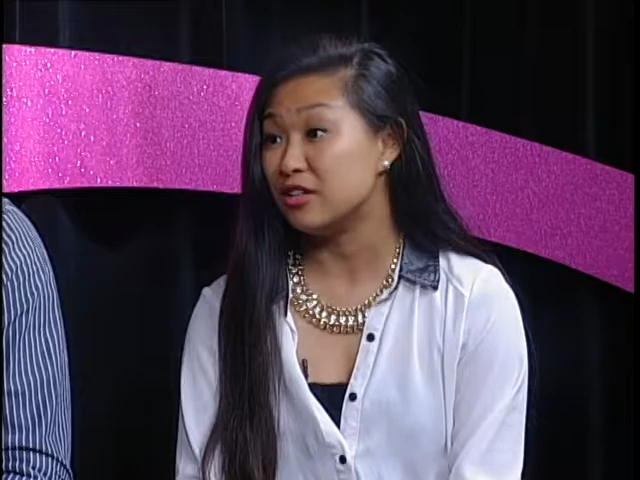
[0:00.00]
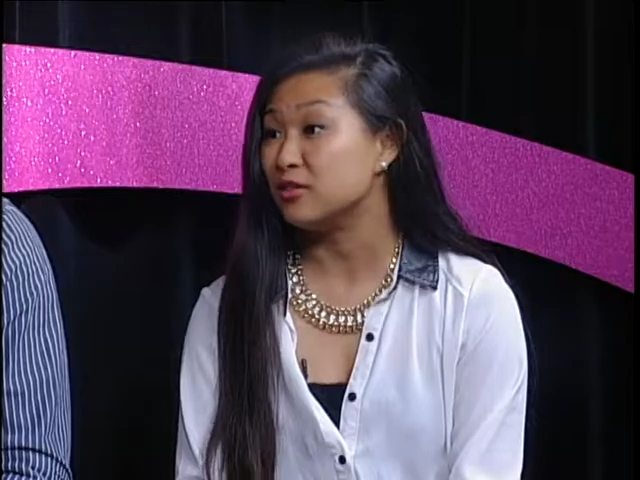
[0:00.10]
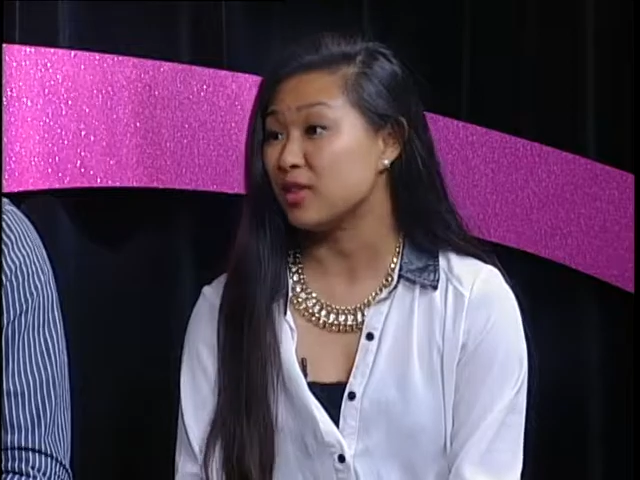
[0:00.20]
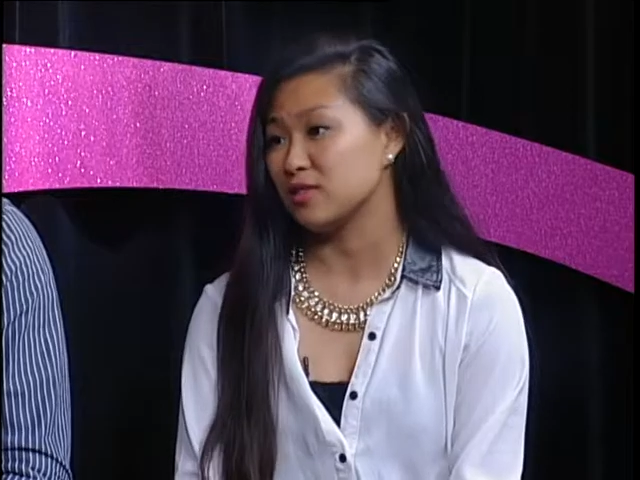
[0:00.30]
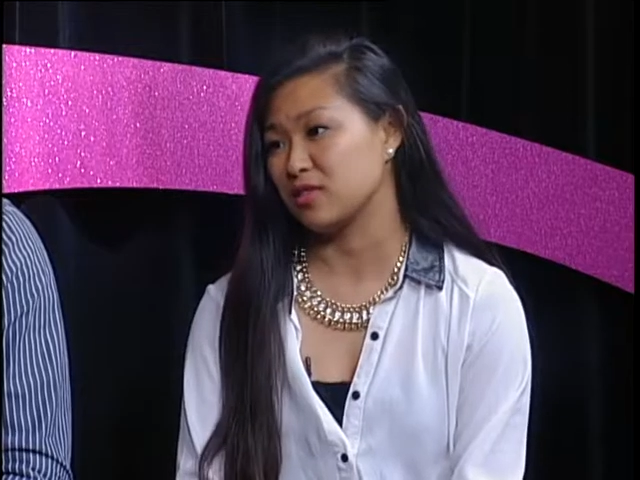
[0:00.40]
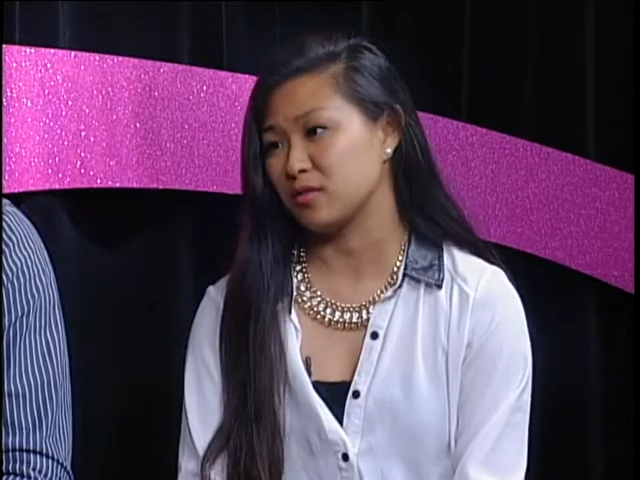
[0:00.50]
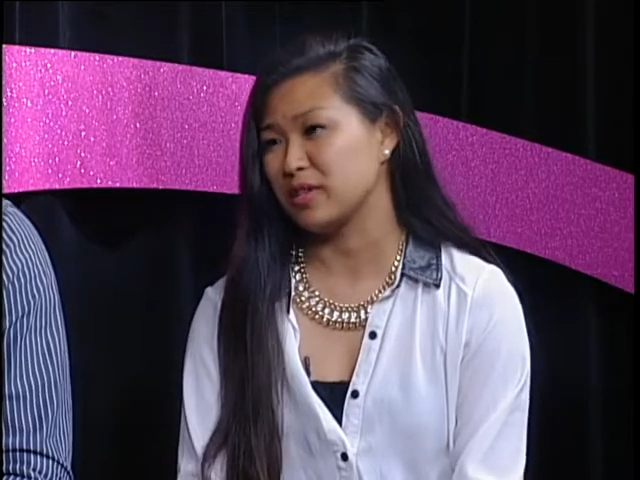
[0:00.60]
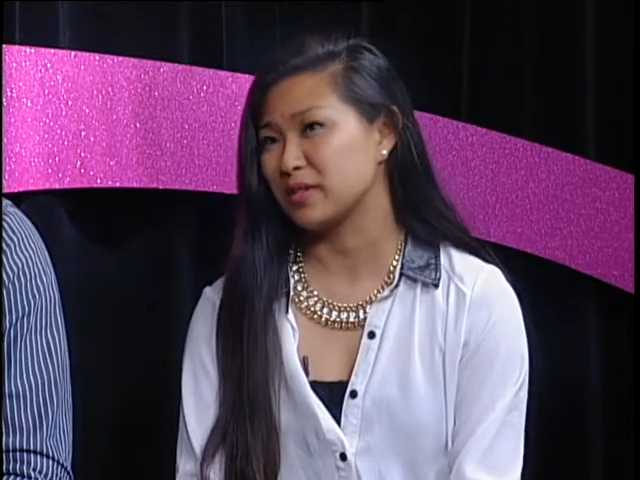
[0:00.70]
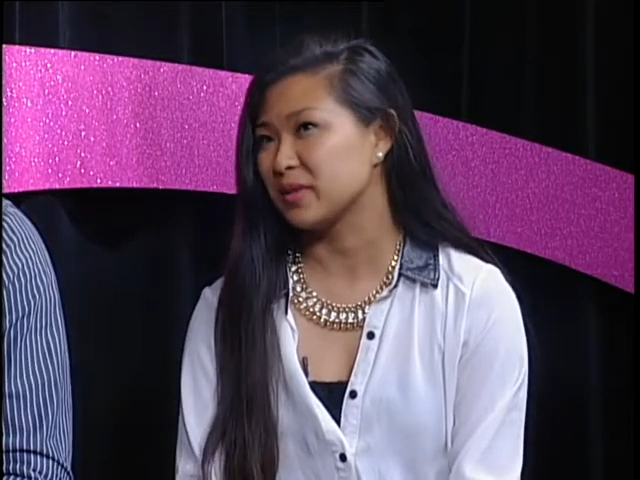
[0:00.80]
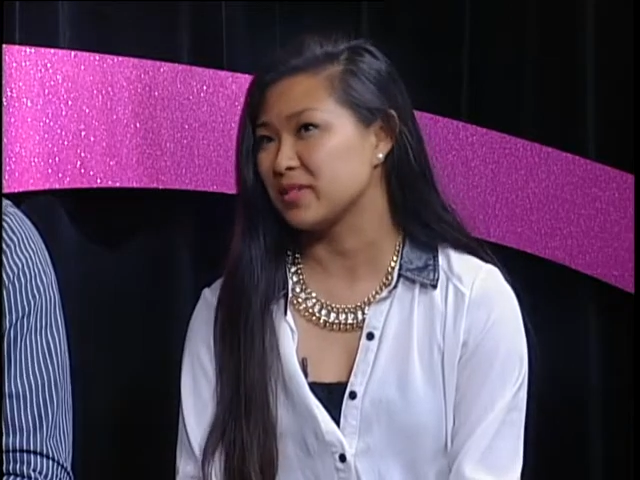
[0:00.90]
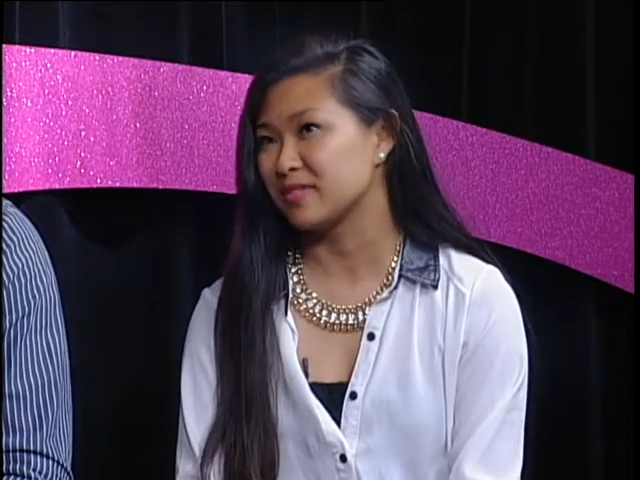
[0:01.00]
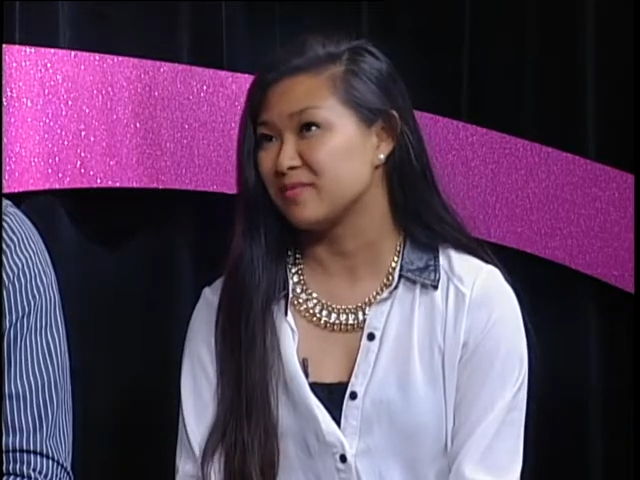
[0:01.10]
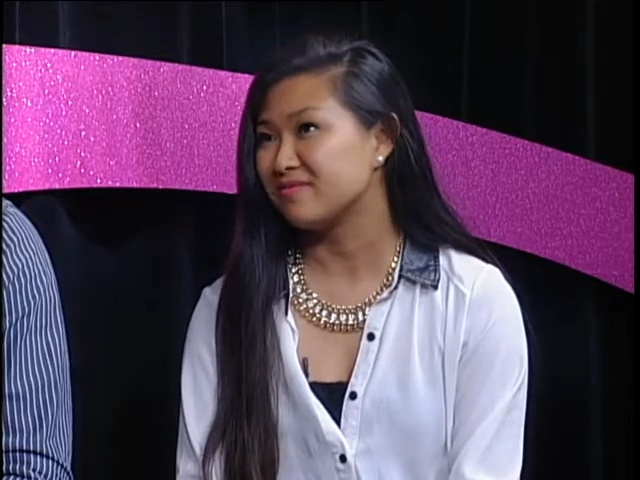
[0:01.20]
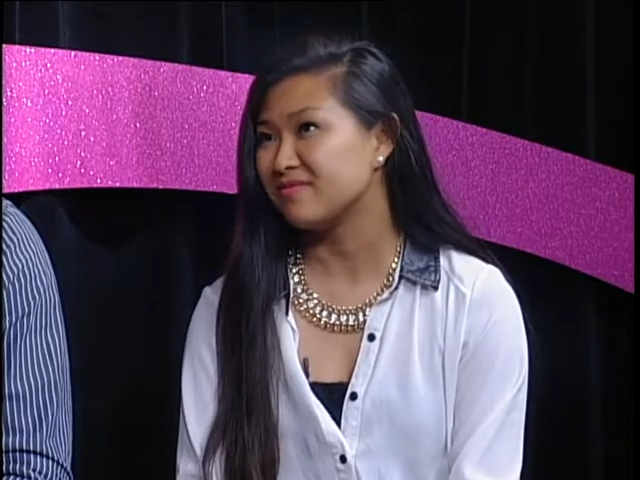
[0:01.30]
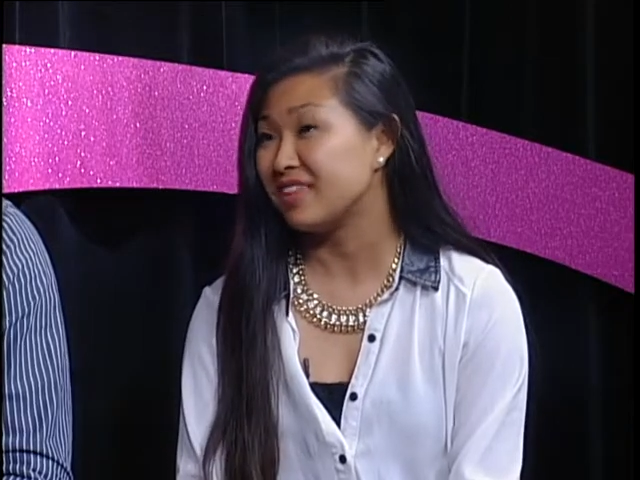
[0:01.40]
two thousand three, so I was
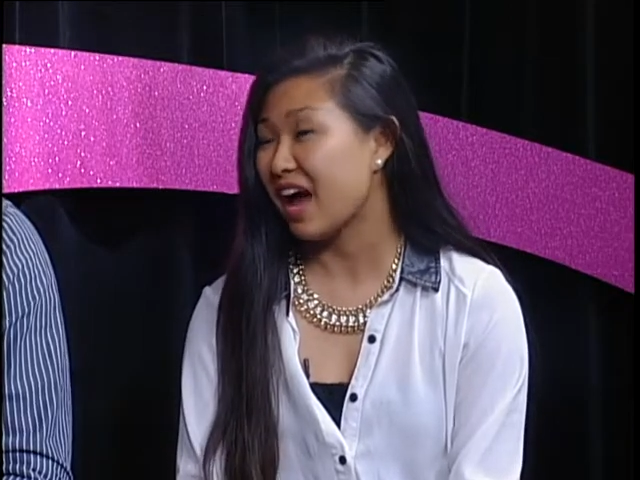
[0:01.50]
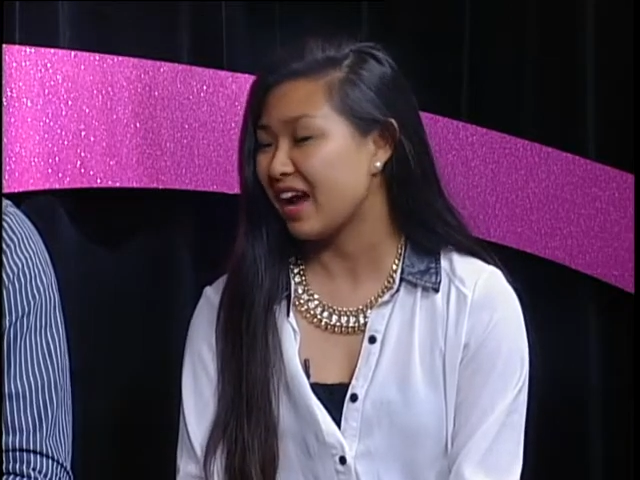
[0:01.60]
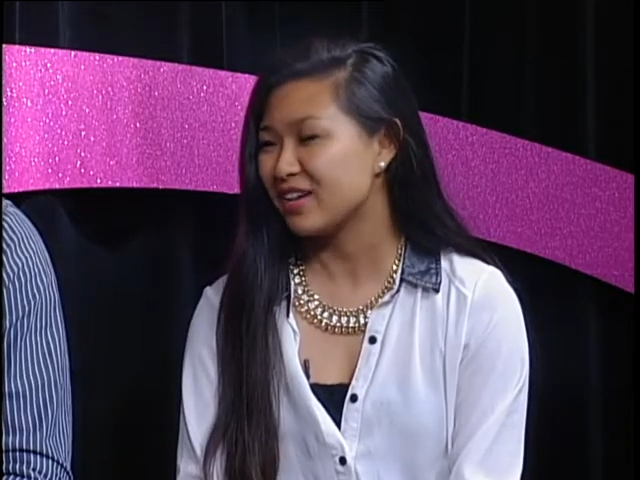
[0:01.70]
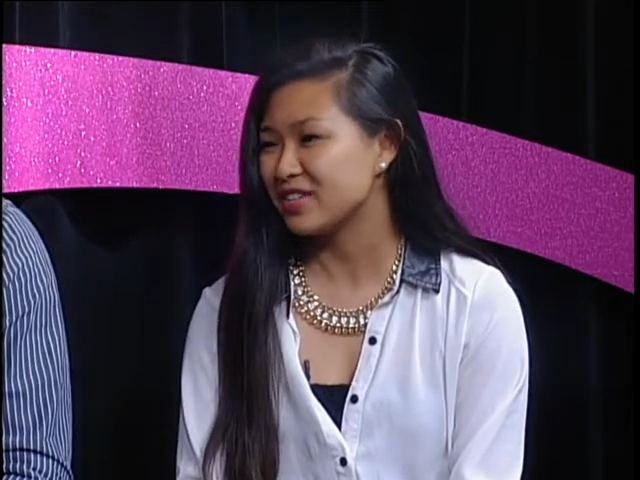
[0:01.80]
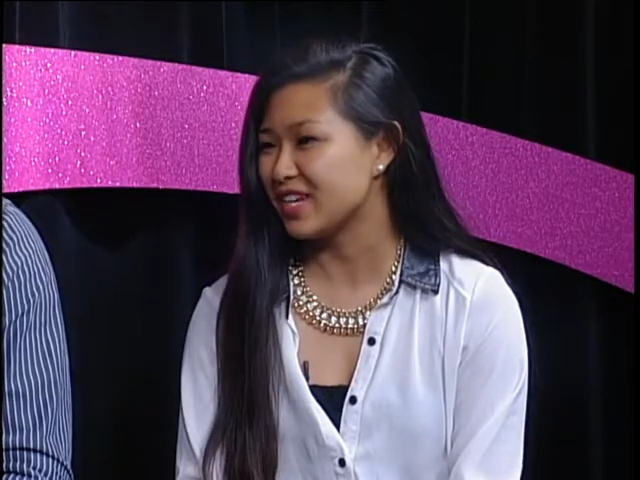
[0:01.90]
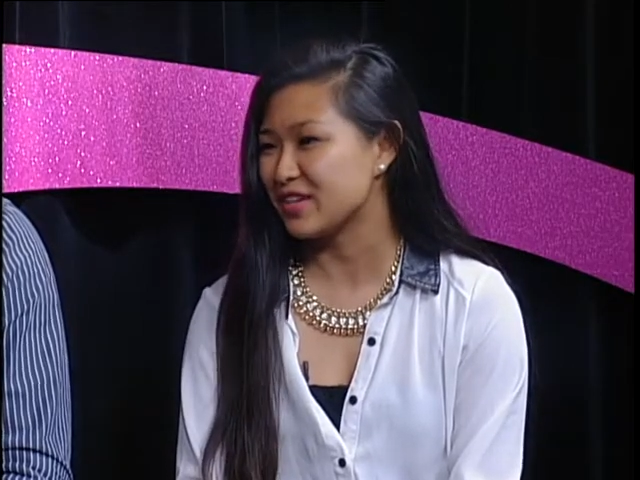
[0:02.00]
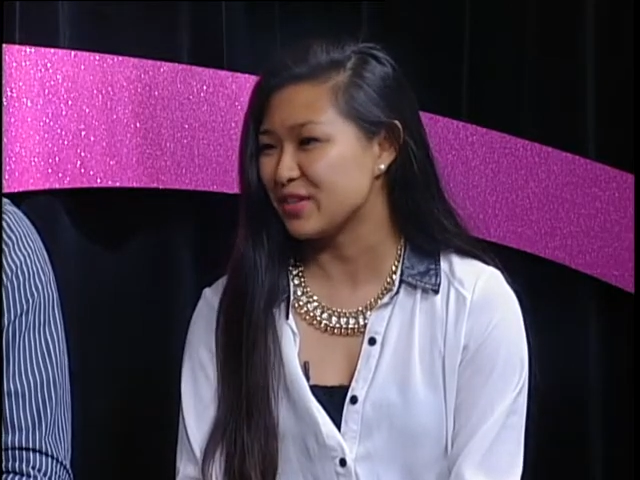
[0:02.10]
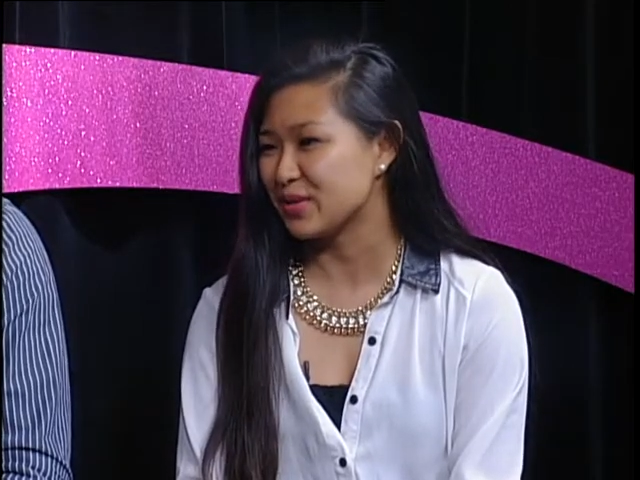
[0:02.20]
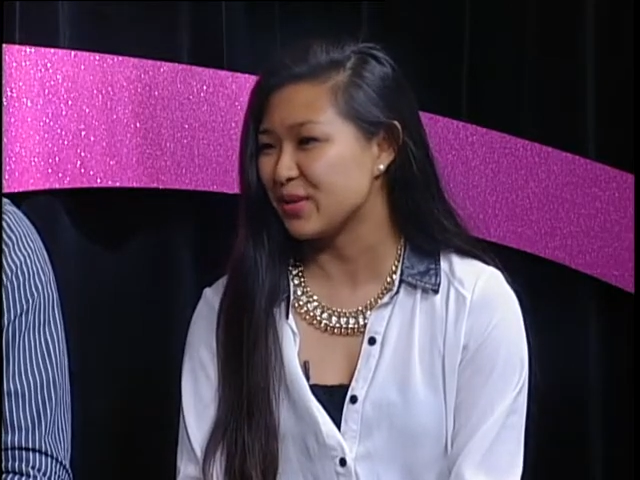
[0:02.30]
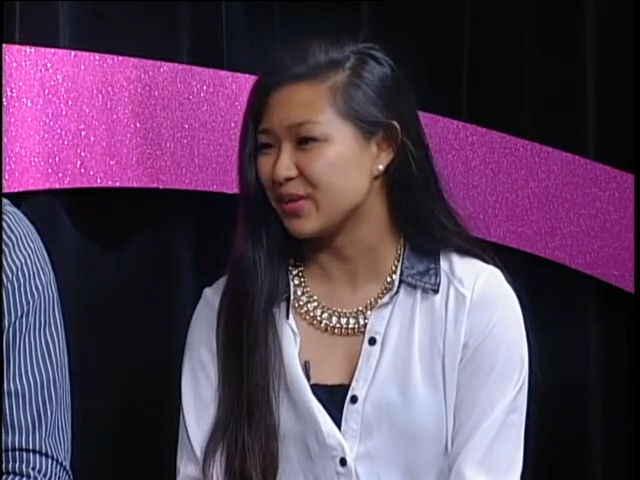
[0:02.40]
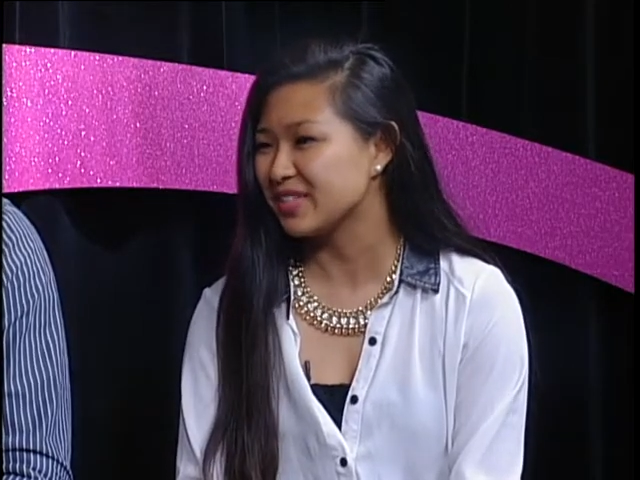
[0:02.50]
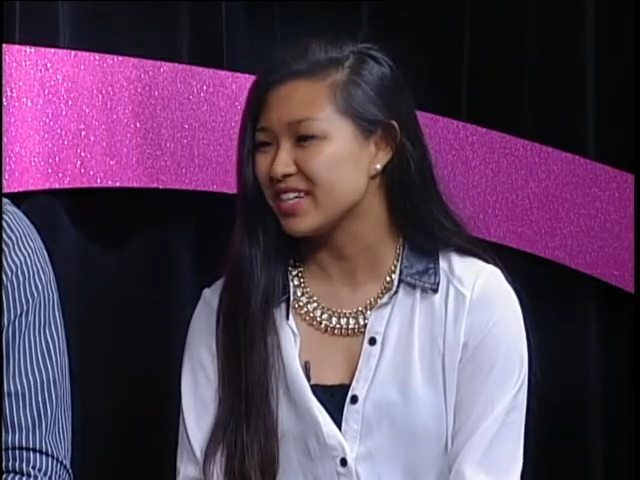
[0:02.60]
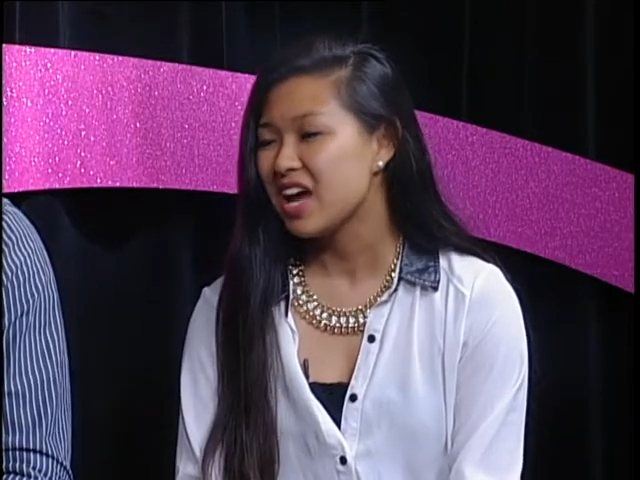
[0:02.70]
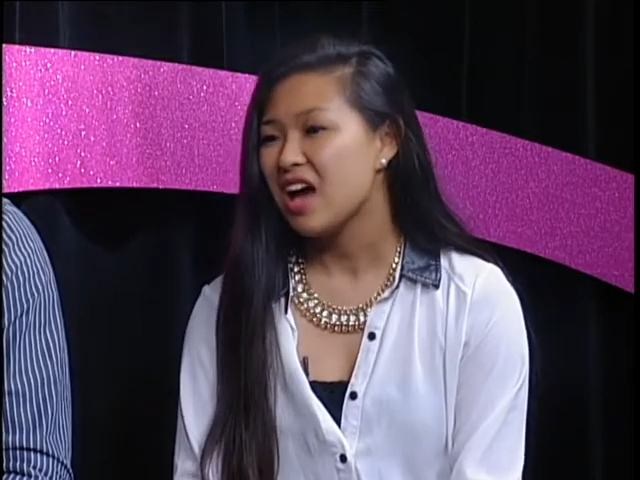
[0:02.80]
nine or ten years old.